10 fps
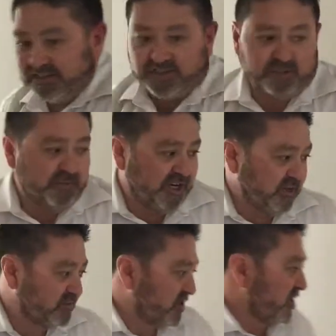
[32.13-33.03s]
2
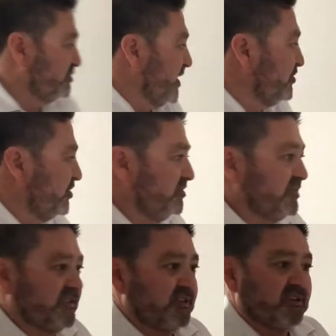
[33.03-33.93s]
medium-sized
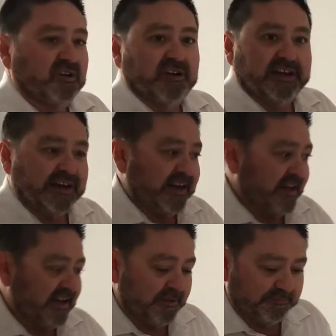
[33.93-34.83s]
bedrooms.
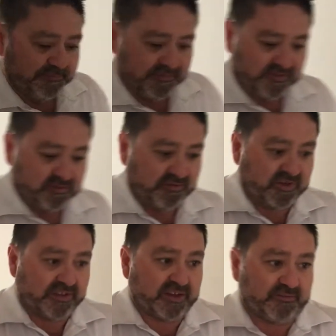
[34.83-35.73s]
We've
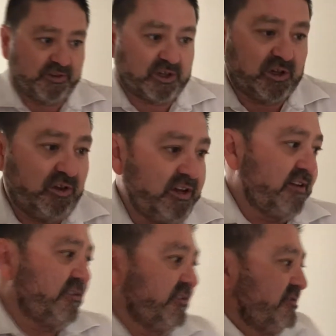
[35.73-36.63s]
done that for the client.
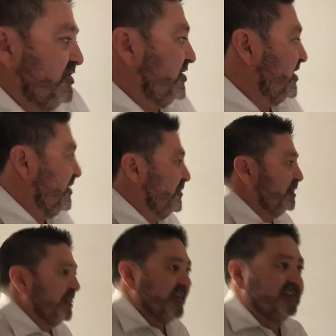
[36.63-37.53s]
Sorry.
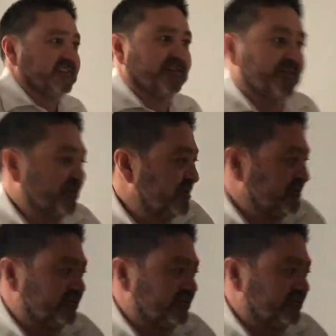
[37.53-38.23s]
Have a look.